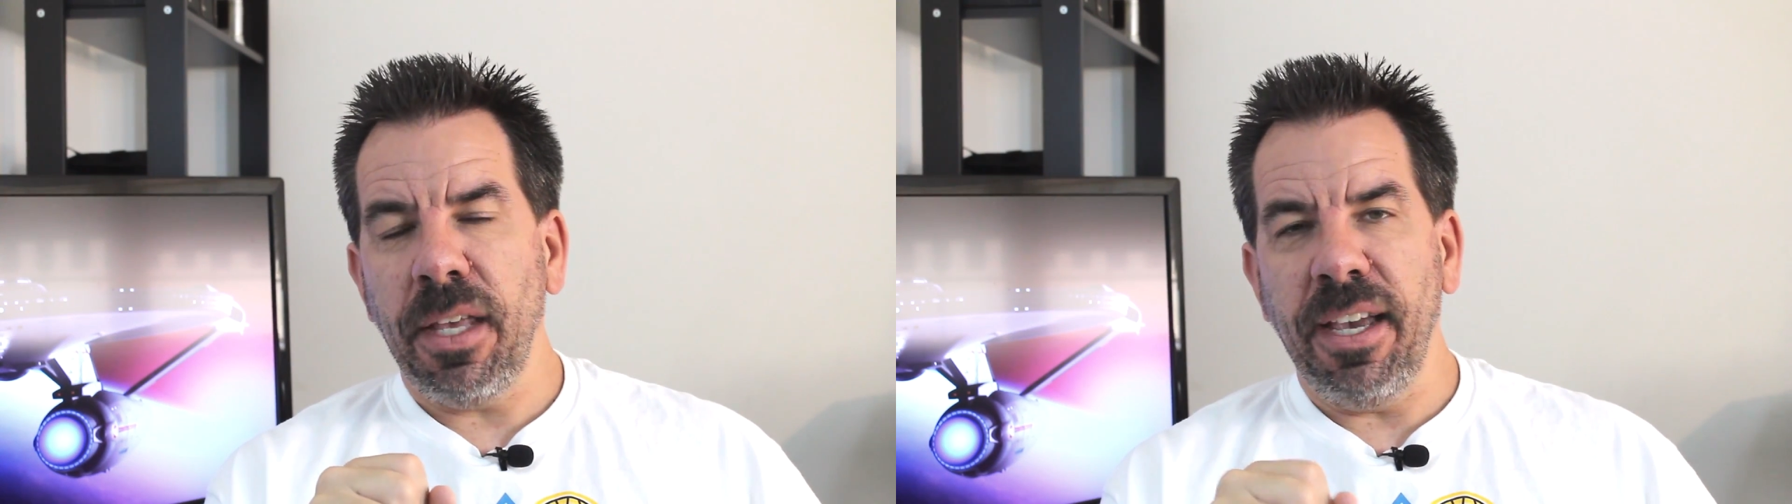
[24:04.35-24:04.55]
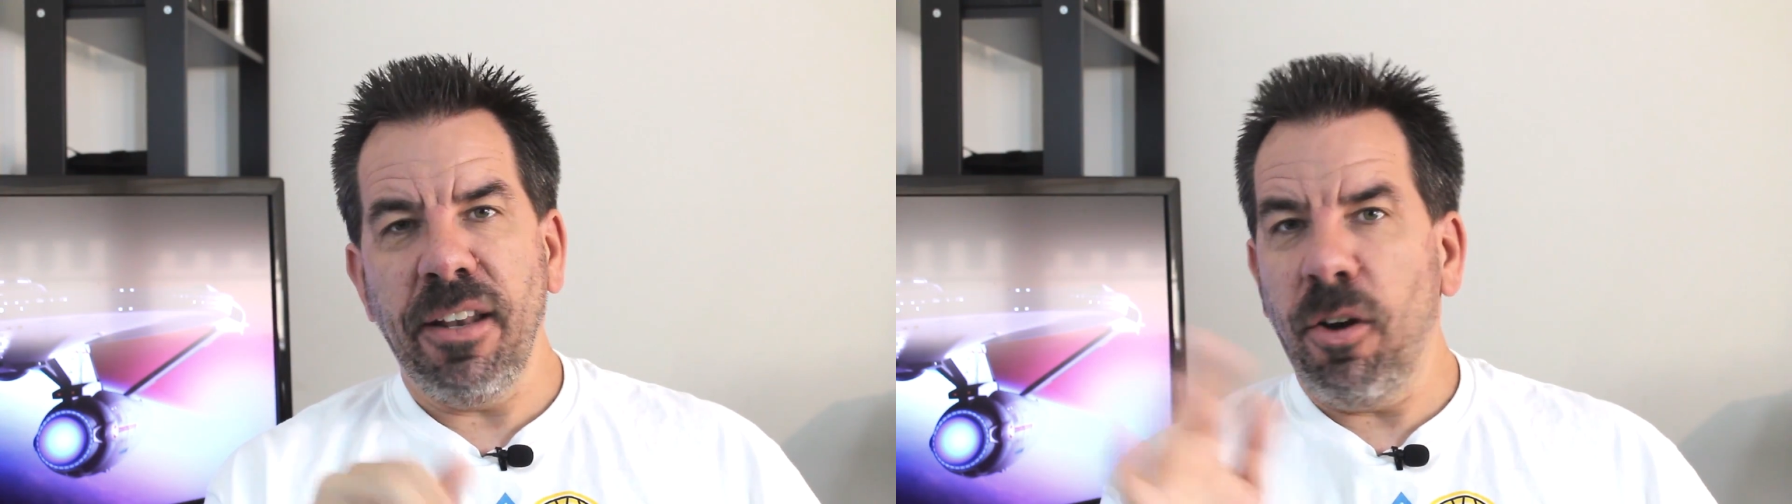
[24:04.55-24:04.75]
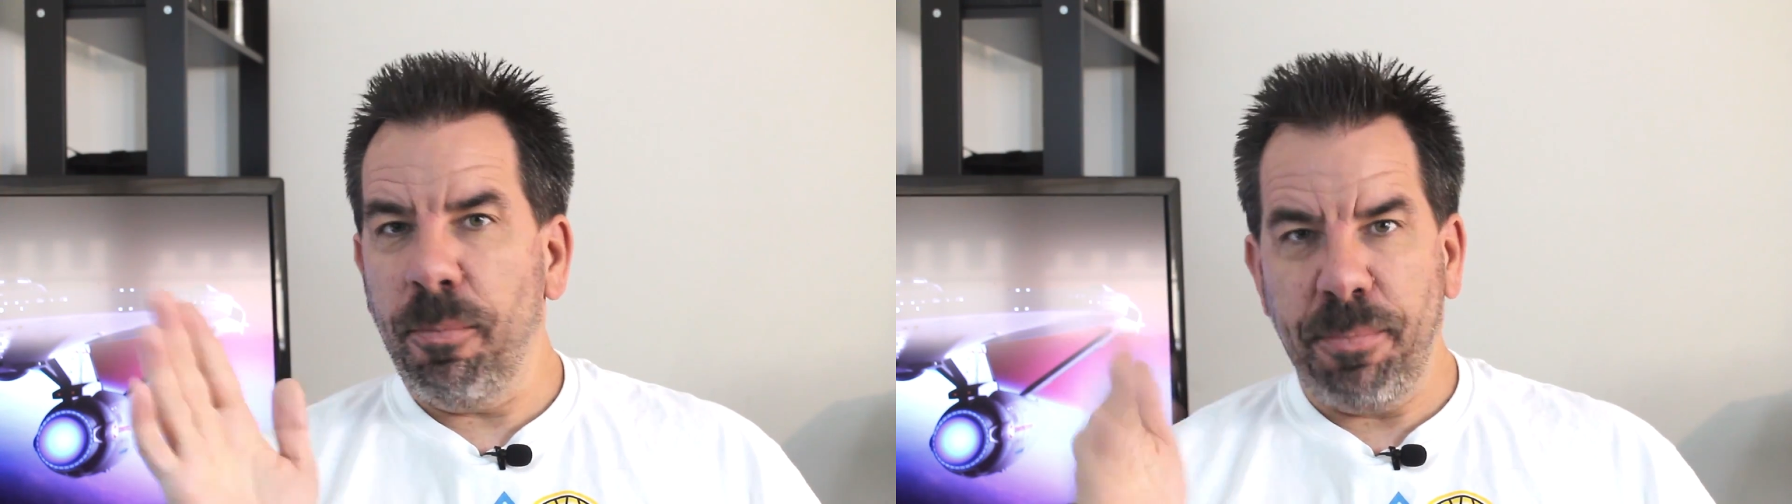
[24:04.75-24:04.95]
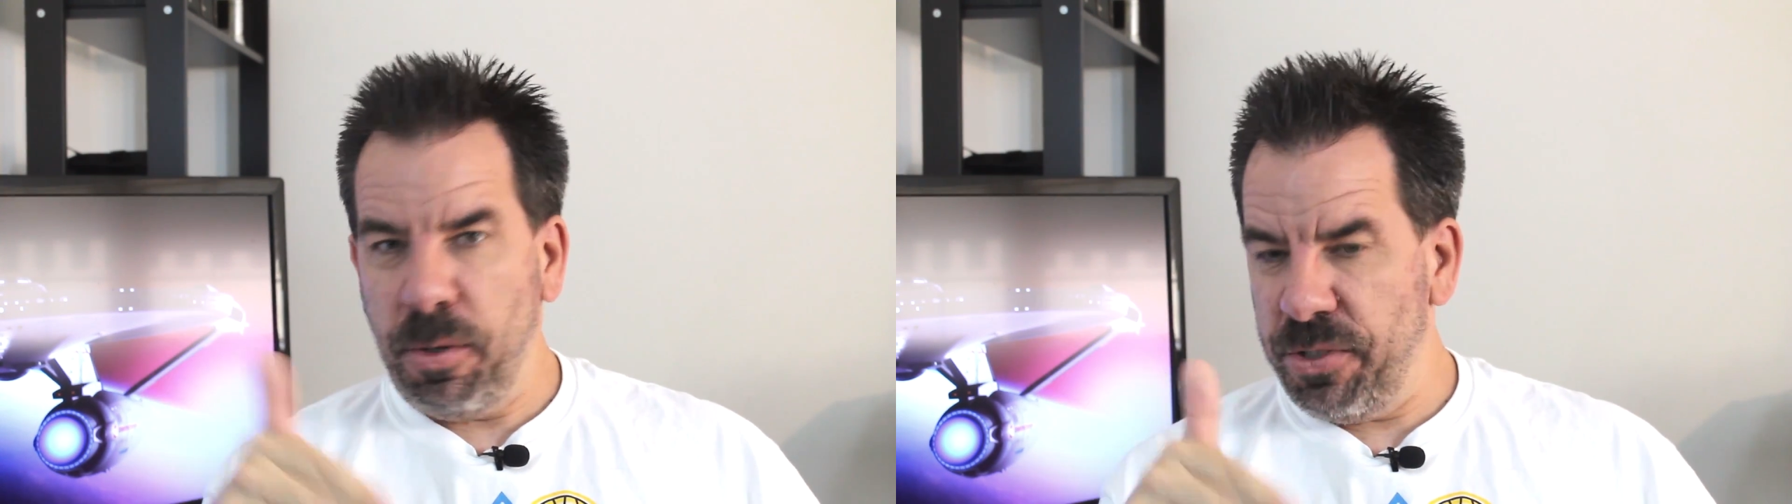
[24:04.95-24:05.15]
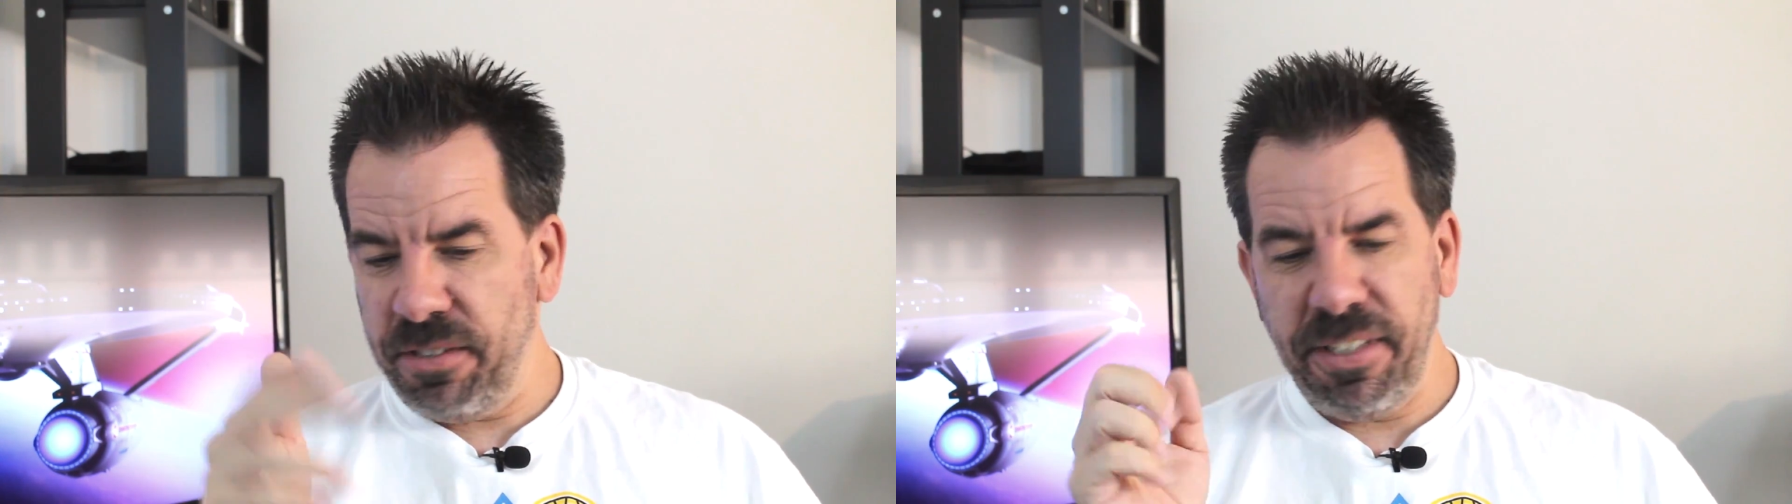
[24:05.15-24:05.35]
And I'll
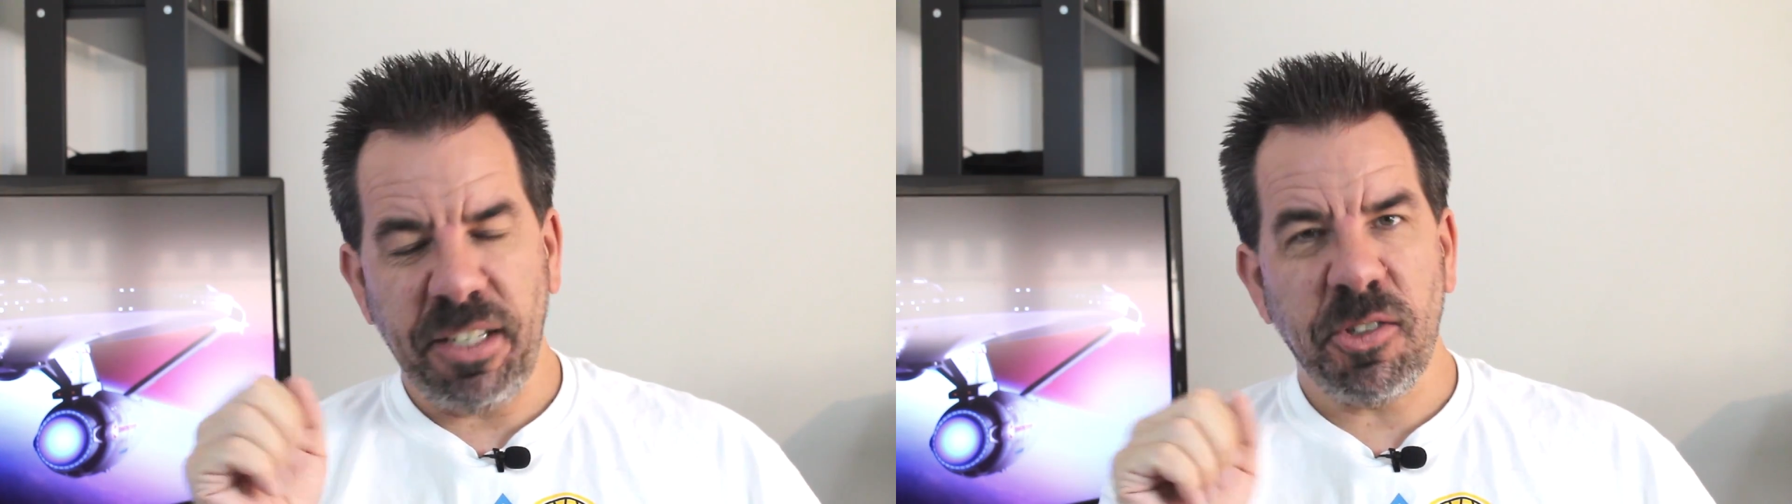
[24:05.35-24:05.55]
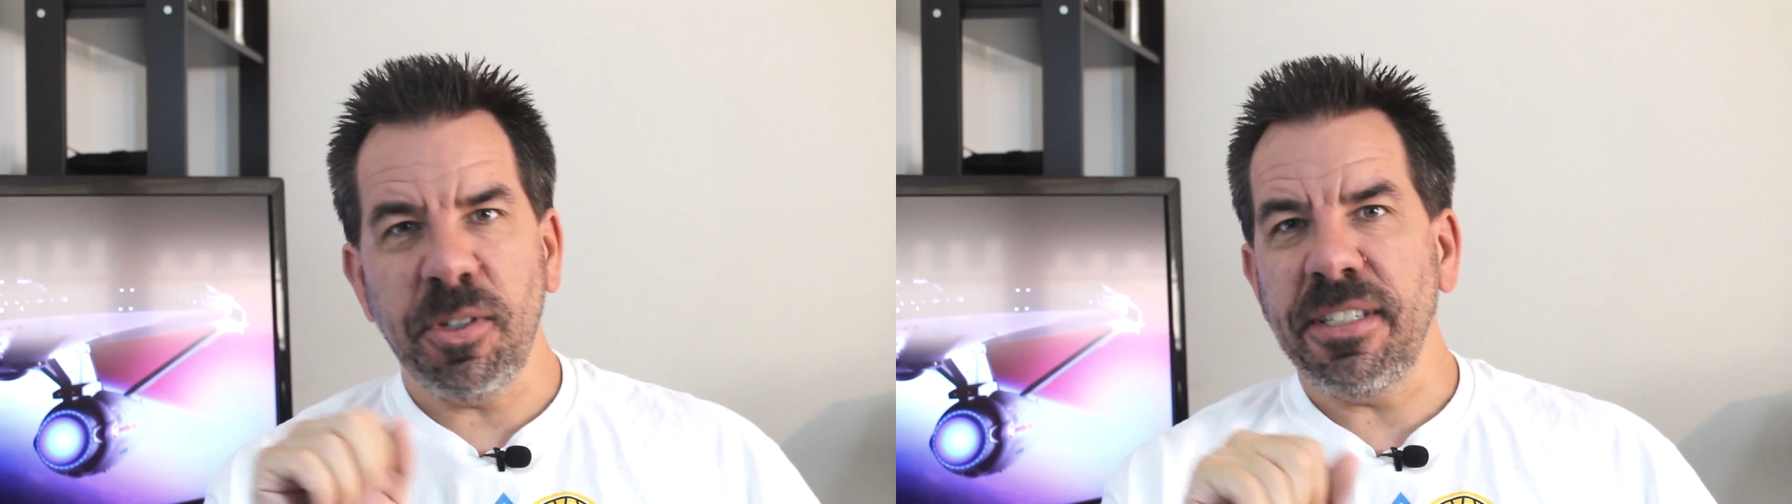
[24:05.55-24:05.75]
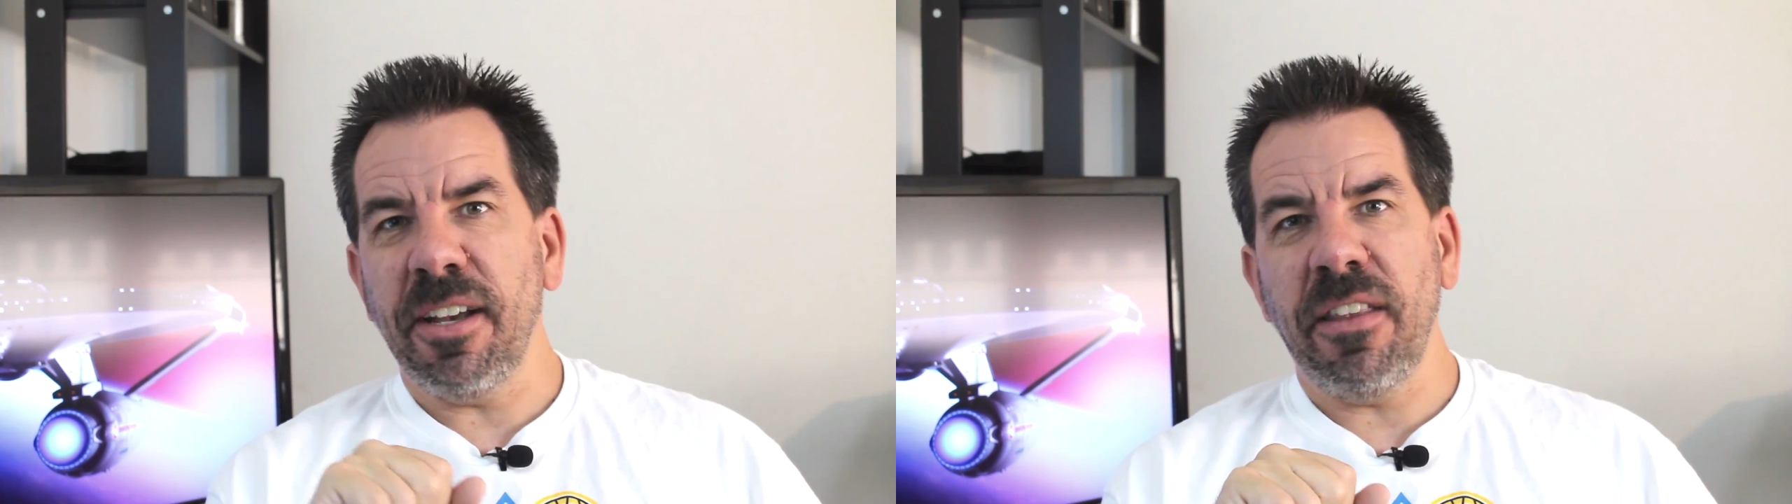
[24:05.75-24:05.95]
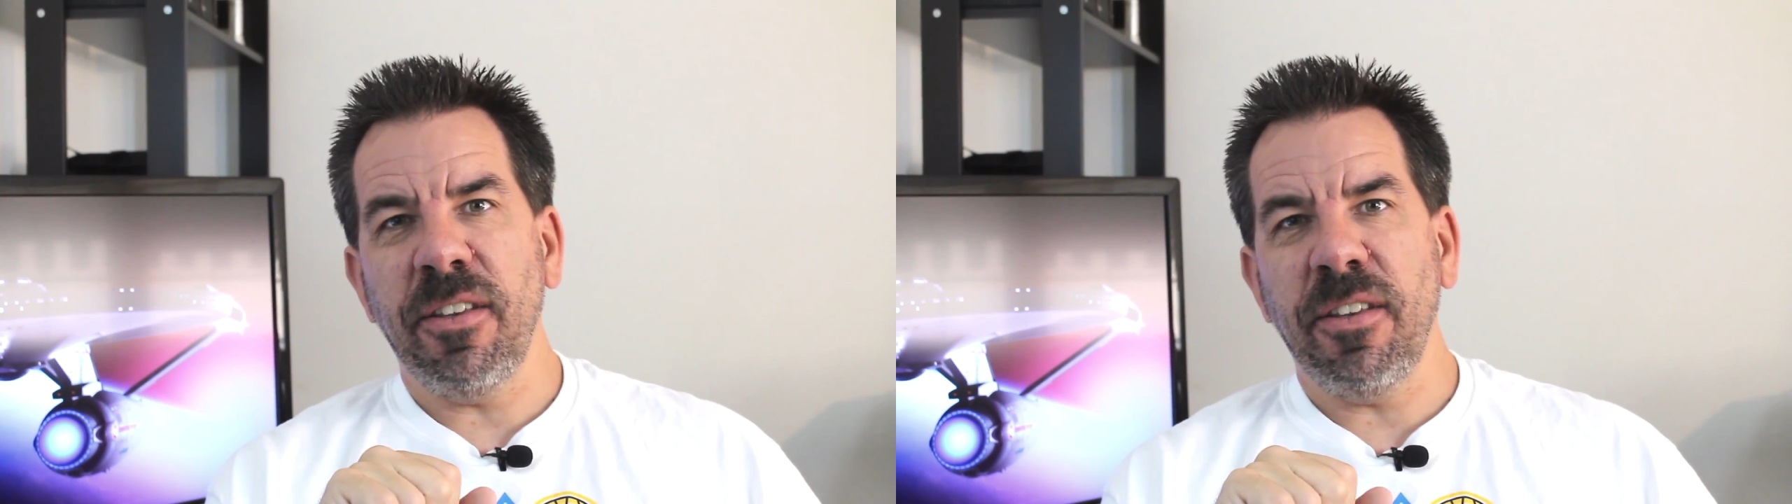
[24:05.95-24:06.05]
post a link to it down